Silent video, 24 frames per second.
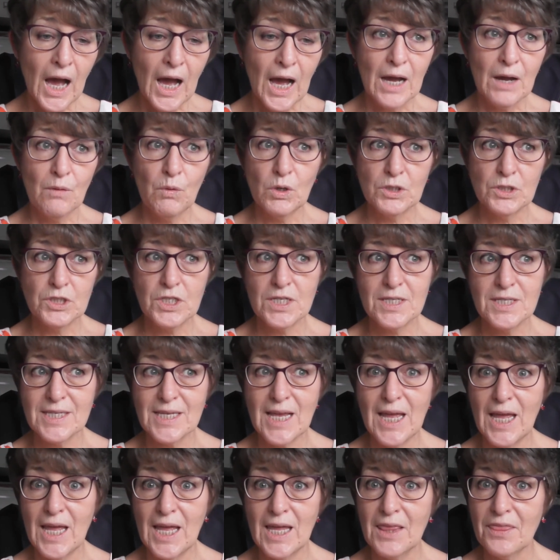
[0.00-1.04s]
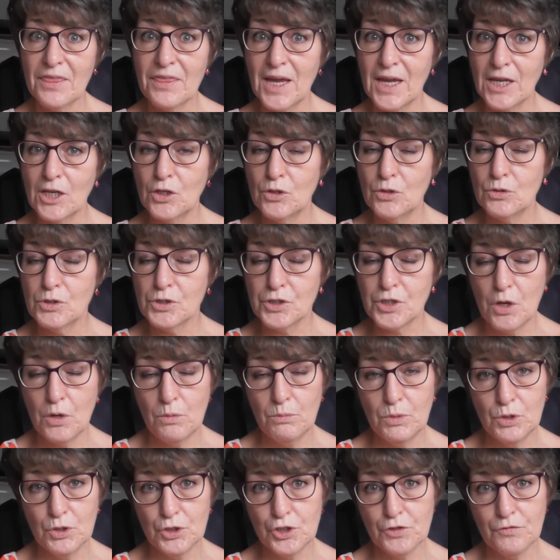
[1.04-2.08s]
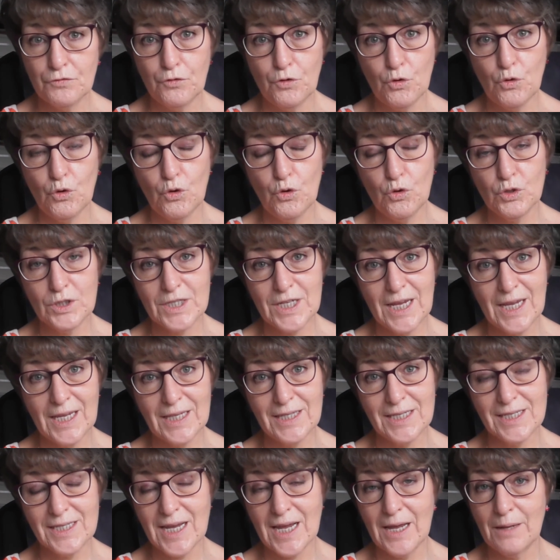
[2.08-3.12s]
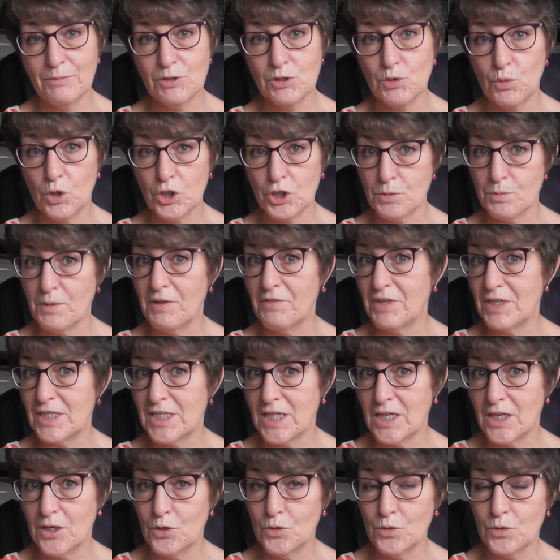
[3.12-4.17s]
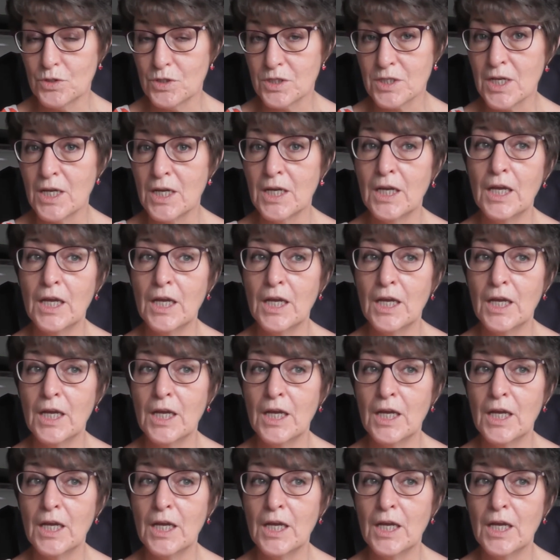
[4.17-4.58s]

I want to say thank you so much for taking the time to watch my videos,